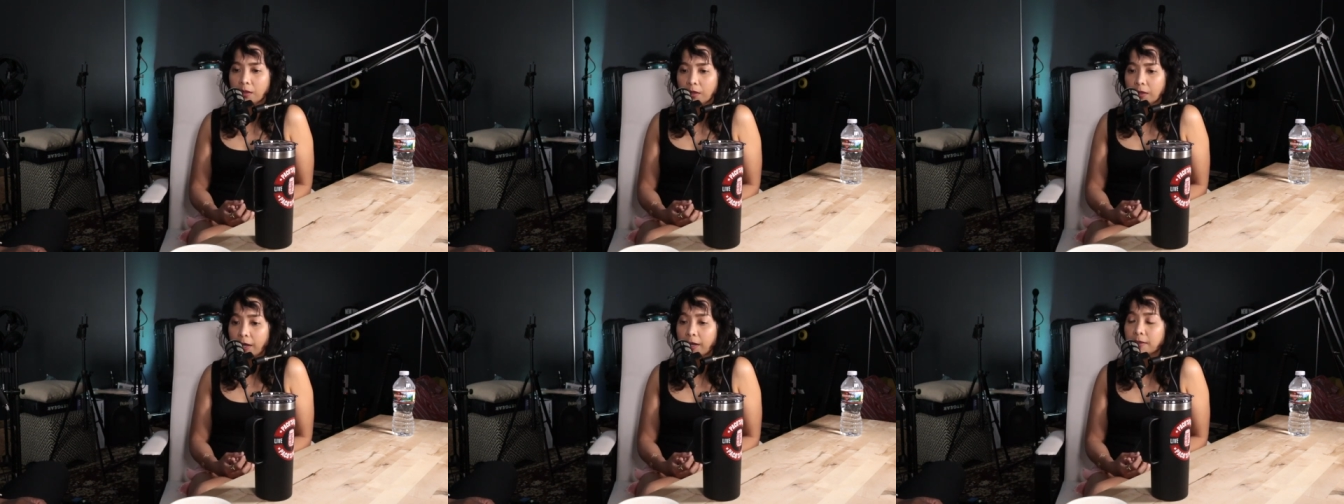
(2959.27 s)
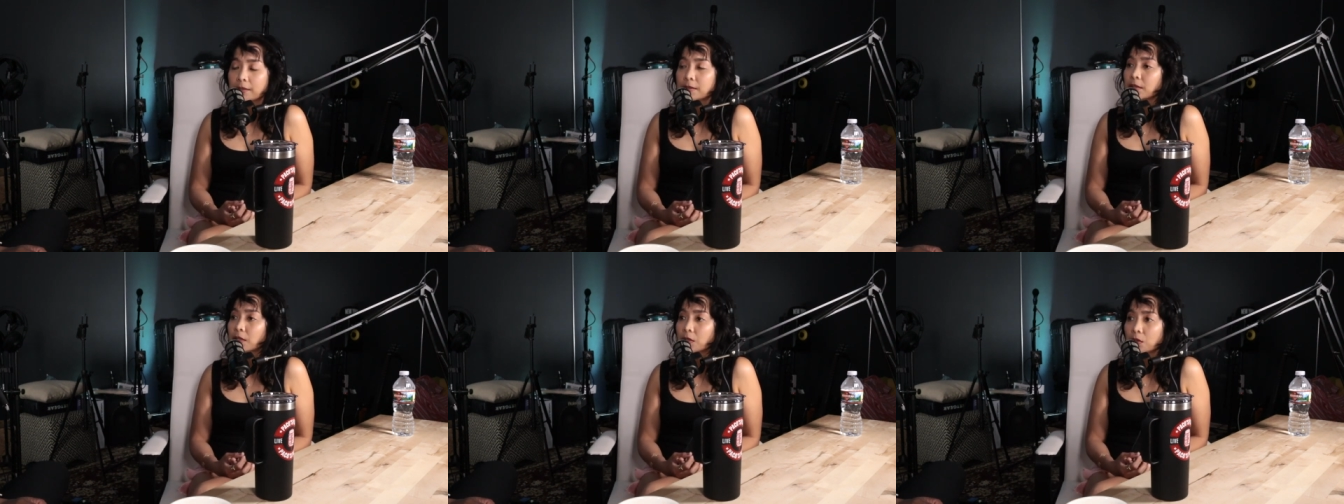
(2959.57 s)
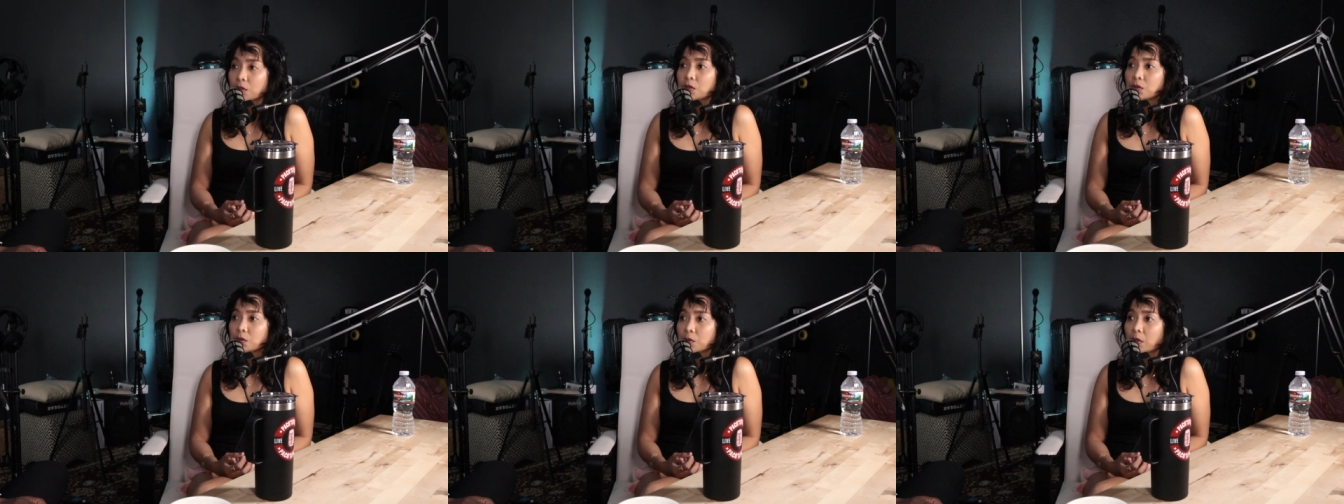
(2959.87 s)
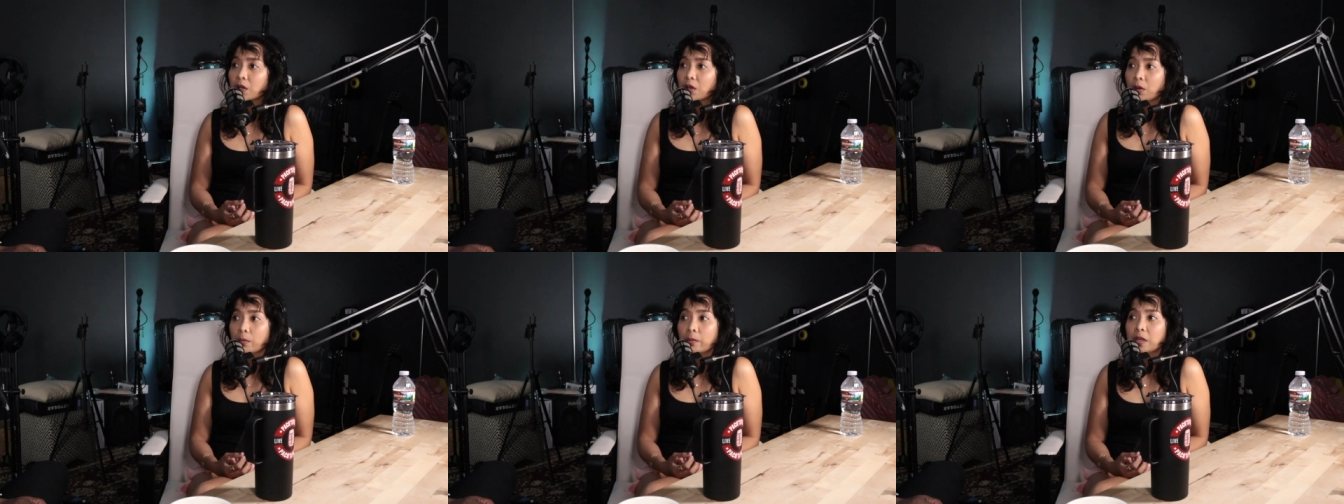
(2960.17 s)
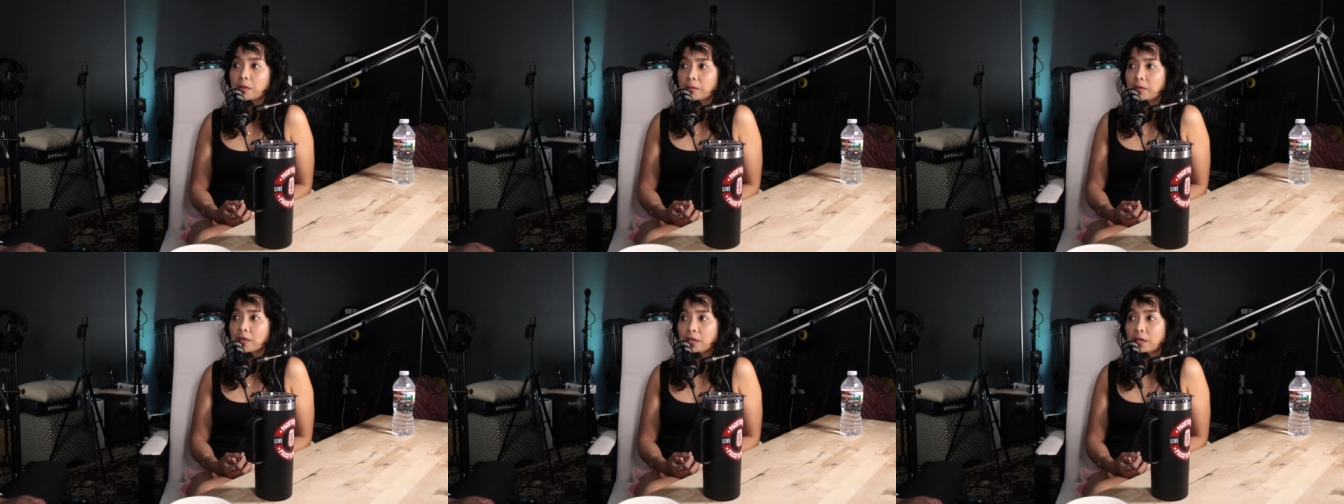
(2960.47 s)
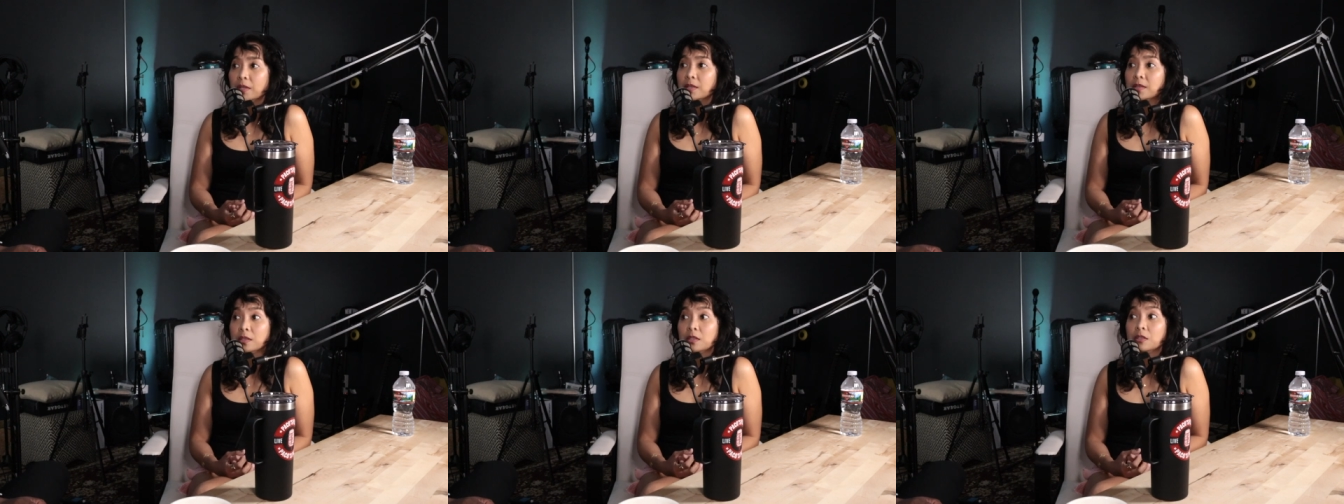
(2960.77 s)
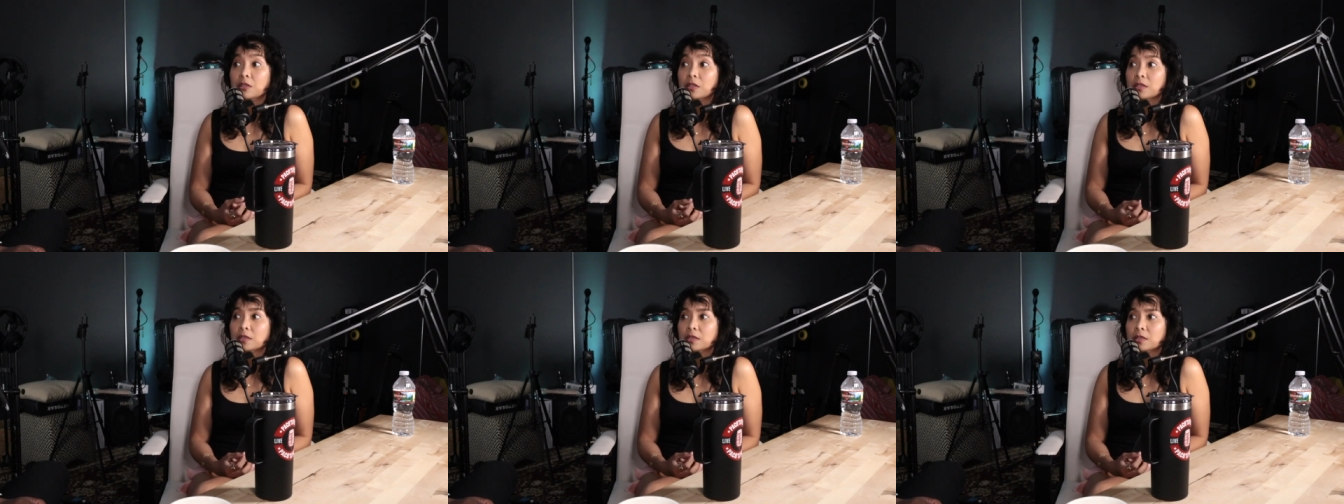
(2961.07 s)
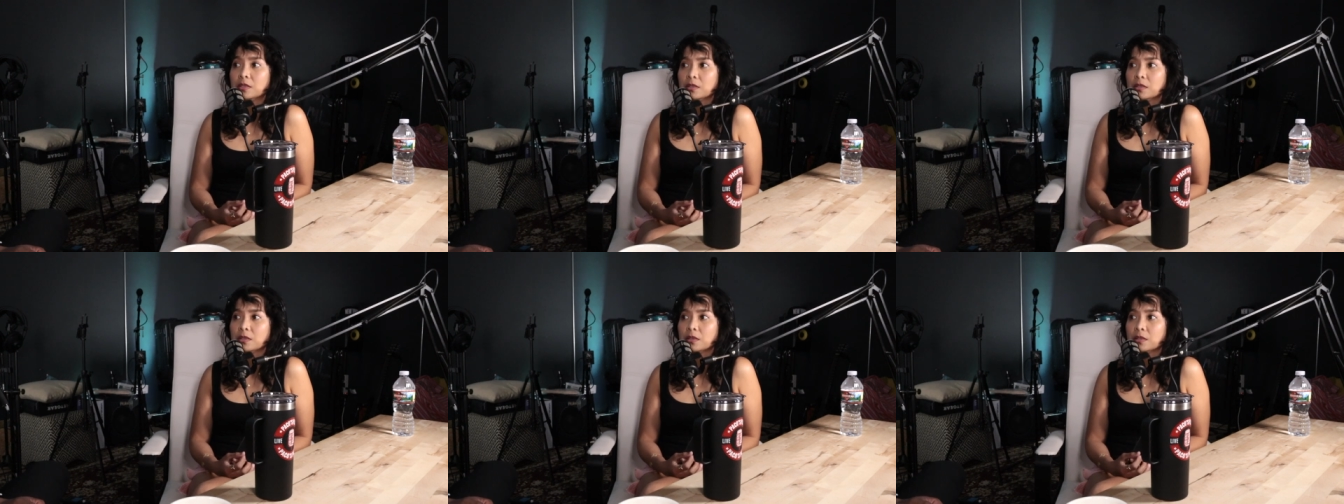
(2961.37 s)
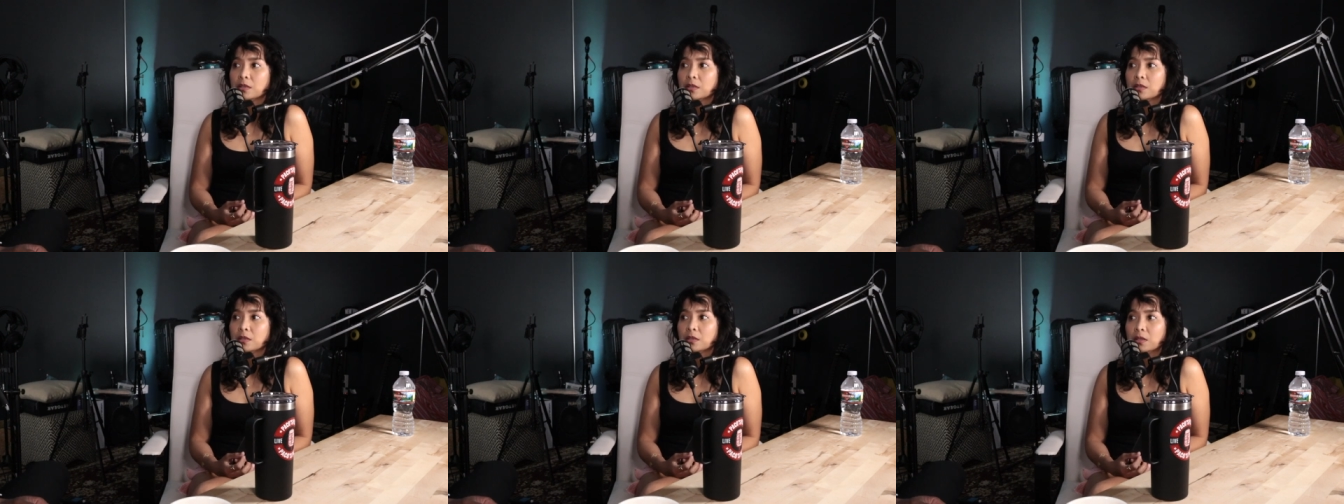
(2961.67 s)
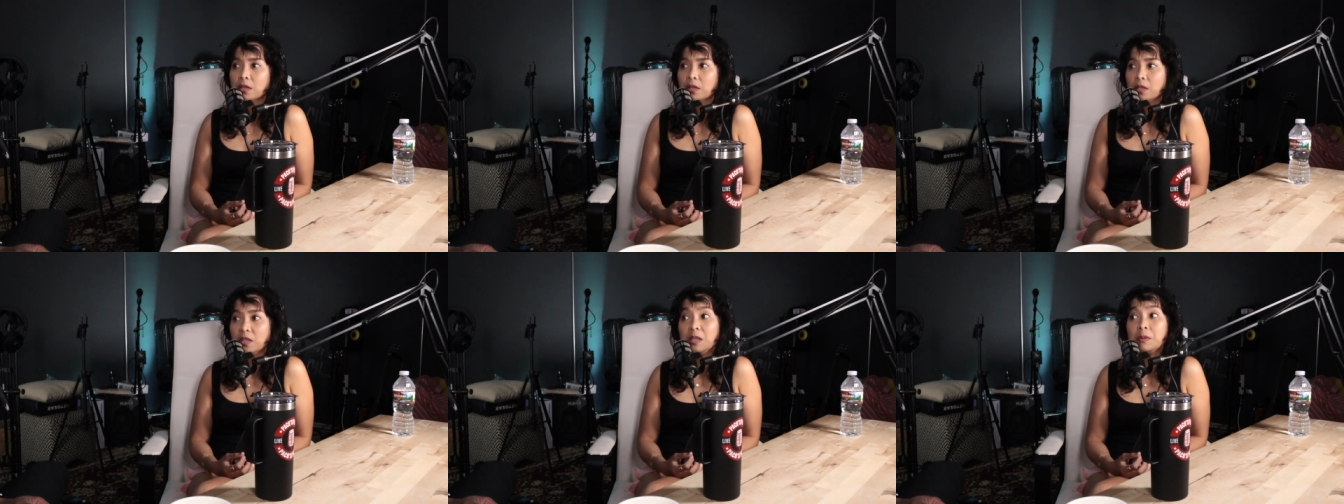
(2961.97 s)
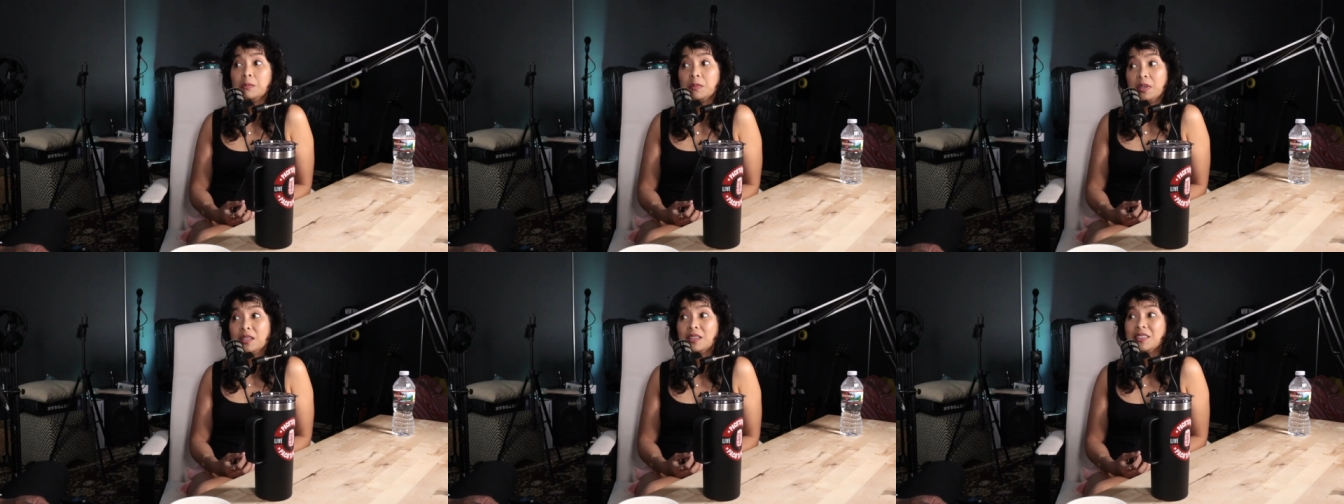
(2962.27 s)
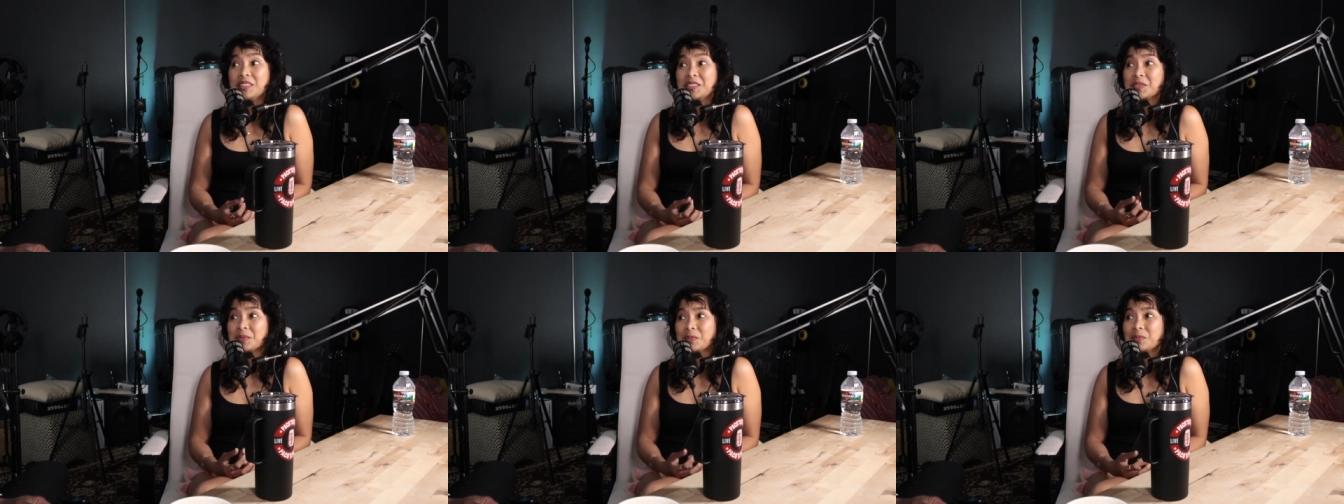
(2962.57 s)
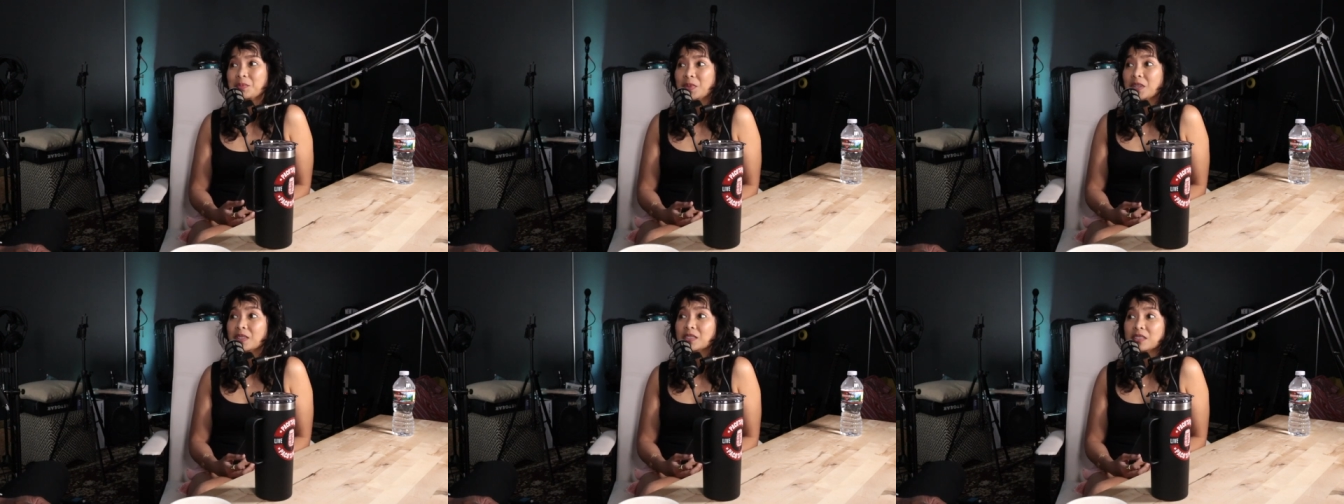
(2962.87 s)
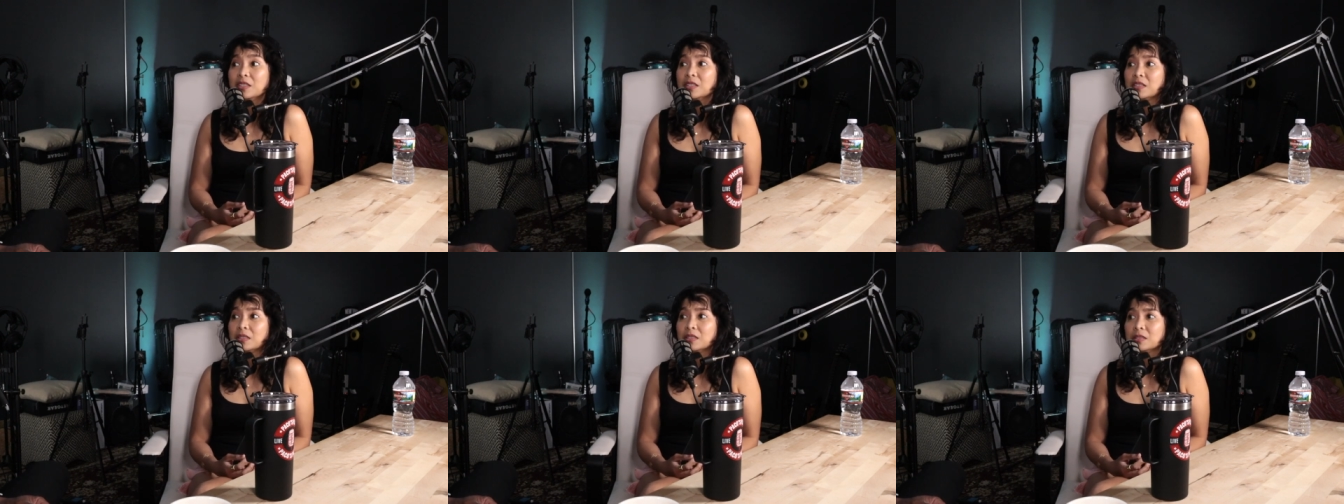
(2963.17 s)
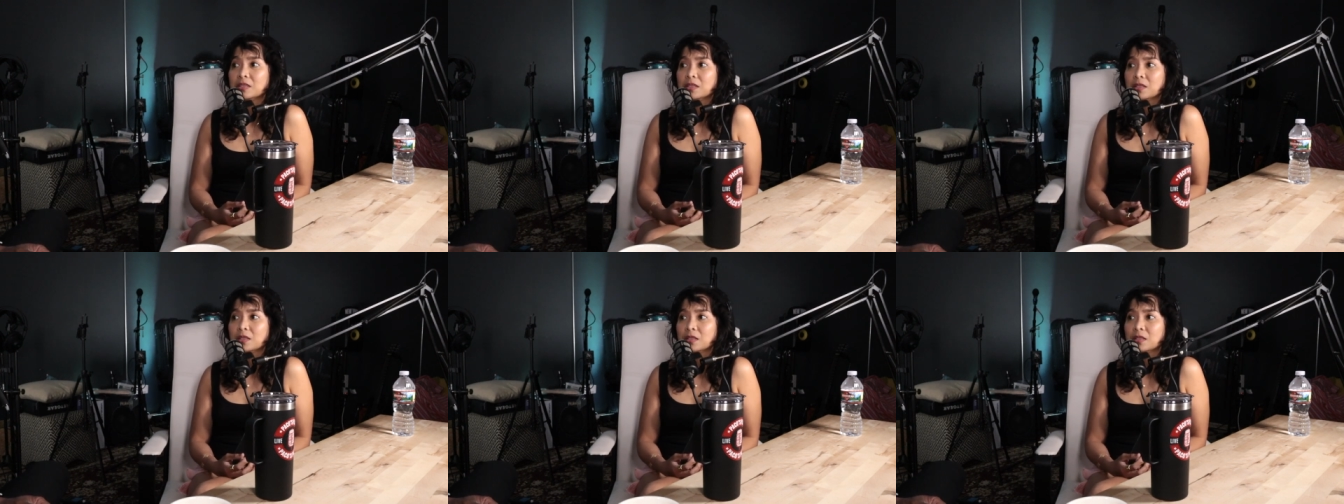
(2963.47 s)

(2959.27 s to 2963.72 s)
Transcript: gets into a commitment, he's serious. And he means business.